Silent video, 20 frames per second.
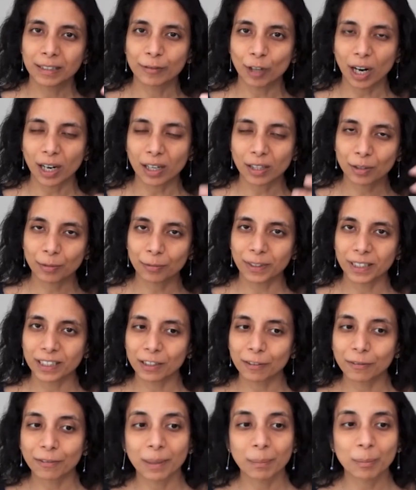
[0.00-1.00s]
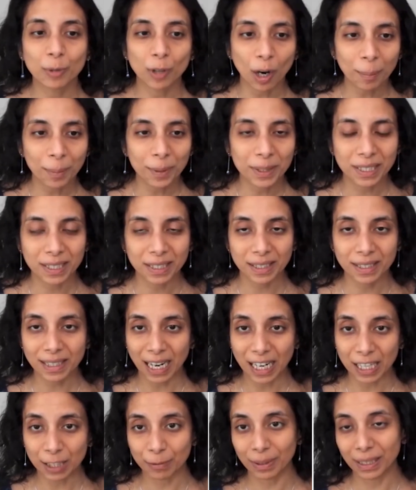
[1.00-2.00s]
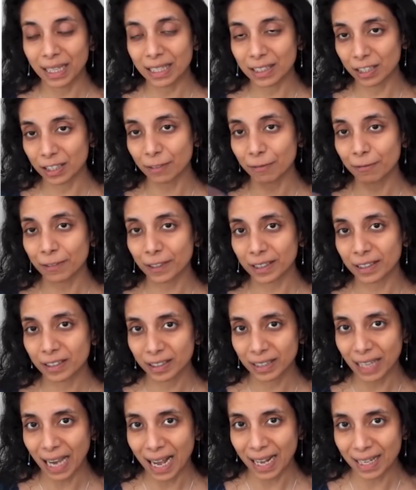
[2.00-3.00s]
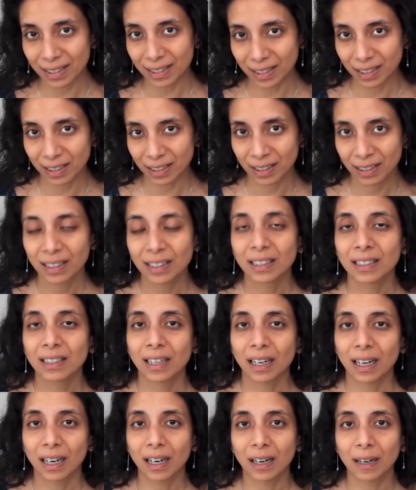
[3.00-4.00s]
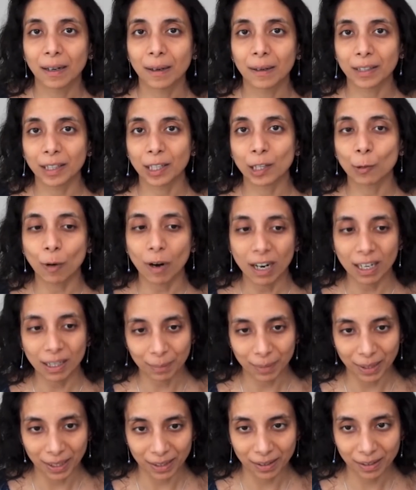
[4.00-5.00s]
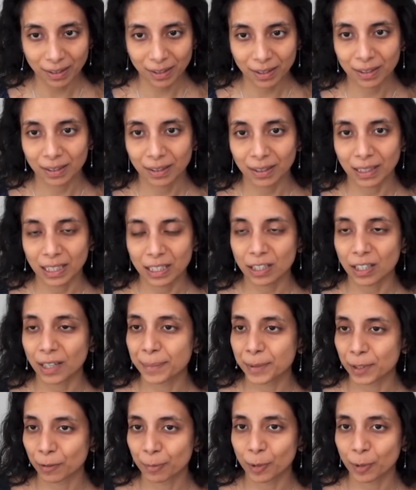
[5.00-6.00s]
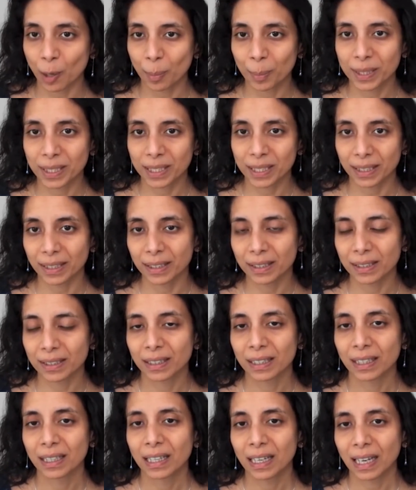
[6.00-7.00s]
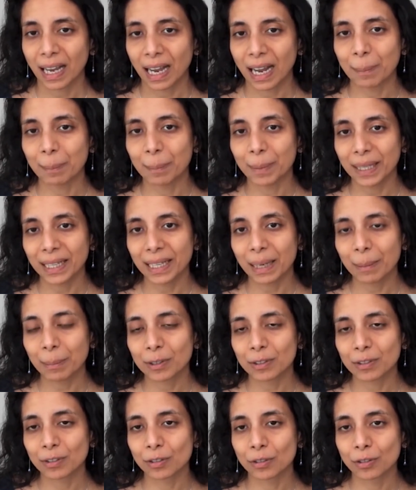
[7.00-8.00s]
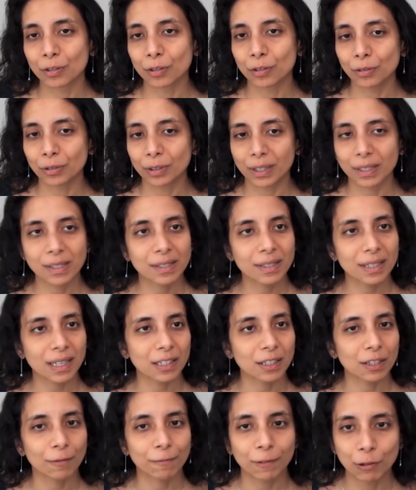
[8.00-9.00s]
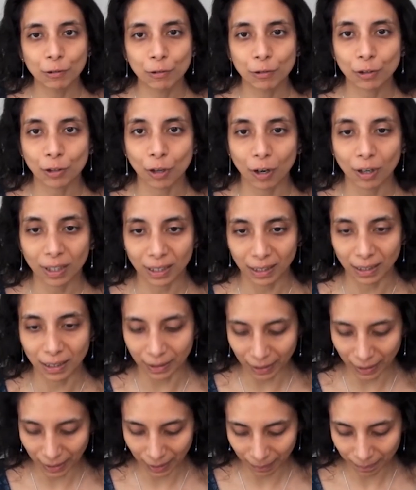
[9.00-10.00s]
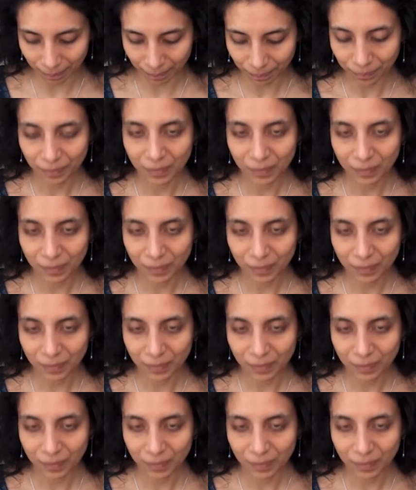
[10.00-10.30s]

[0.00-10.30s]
drugs with different properties as well as different task requirements in terms of properties, and being able to do this as a few short learning.